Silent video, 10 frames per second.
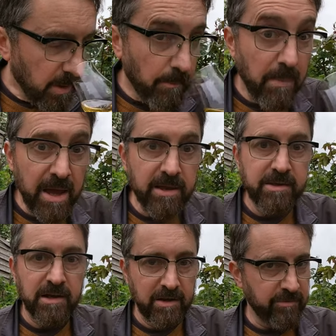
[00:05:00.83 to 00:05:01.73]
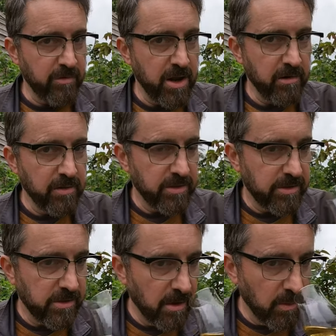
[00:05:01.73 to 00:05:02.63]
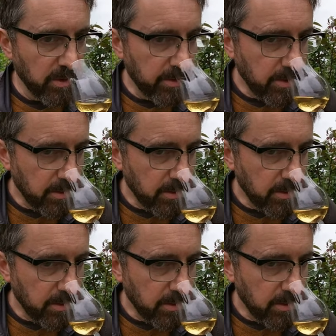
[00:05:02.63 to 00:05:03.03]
amazingly fragrant to start with.